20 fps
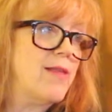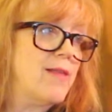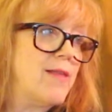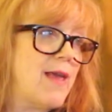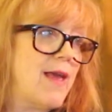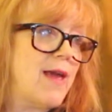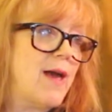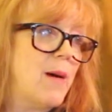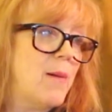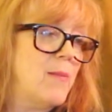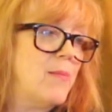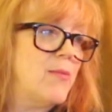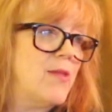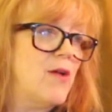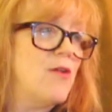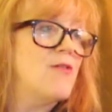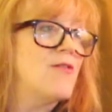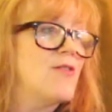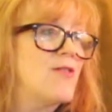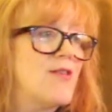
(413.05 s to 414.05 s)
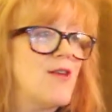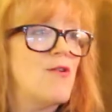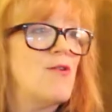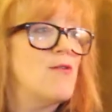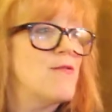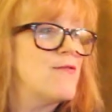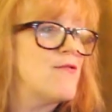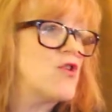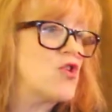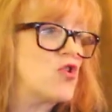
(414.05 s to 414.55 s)
they come, it's their
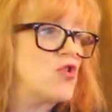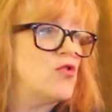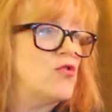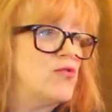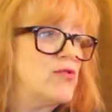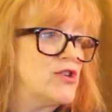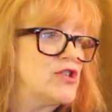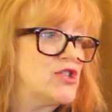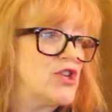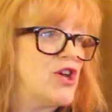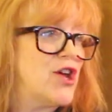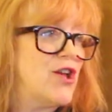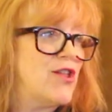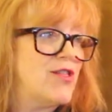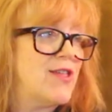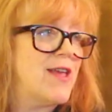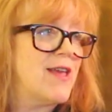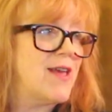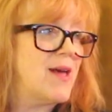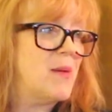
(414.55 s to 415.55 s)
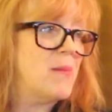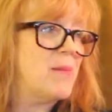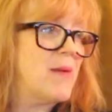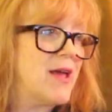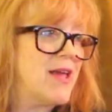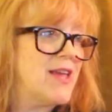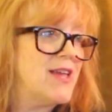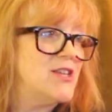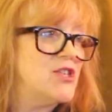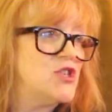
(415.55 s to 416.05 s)
official return. They come
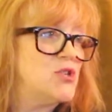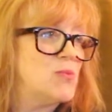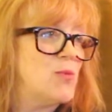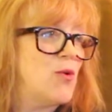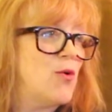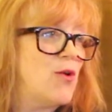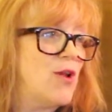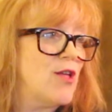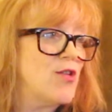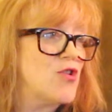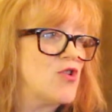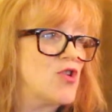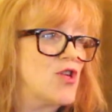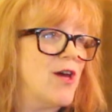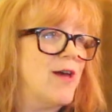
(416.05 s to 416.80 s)
back in tomorrow